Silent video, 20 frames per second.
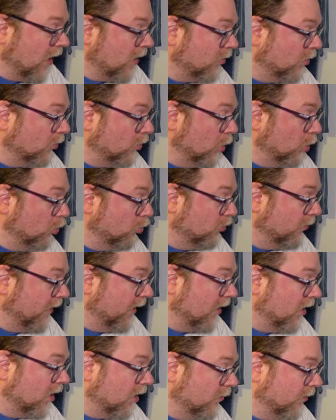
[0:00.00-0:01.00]
don't know who
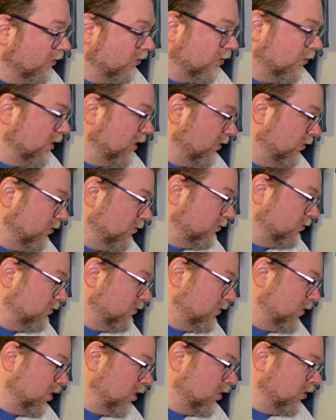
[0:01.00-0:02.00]
they are, but
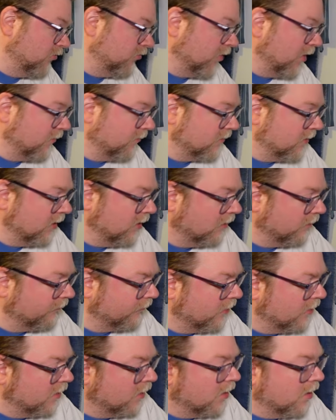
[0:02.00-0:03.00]
they're in a dress and
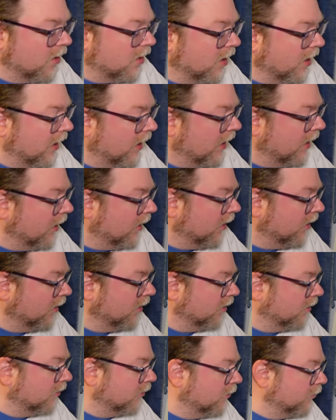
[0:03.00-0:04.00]
heels,
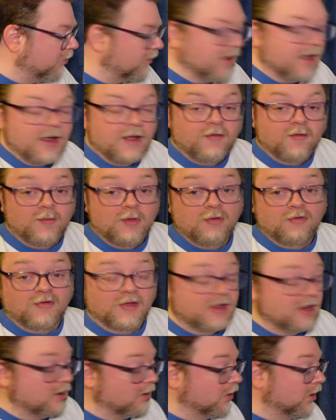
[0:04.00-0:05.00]
playing the
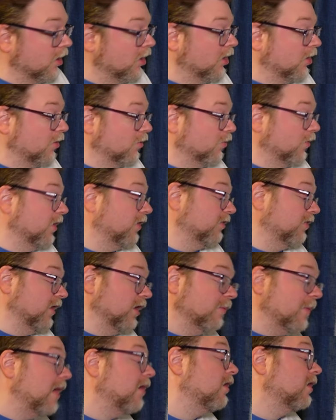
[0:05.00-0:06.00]
music here with
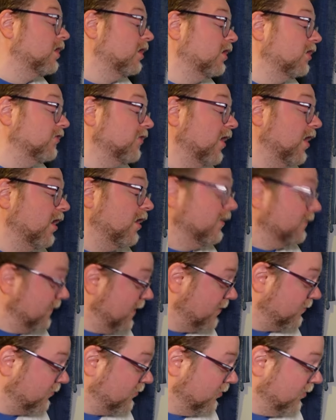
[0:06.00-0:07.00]
an American guitar.
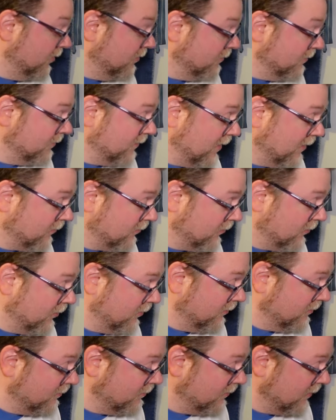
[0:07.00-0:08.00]
That's good. That's a
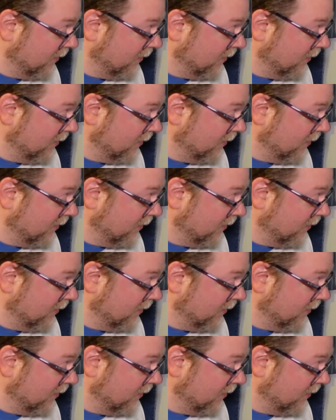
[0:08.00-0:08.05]
good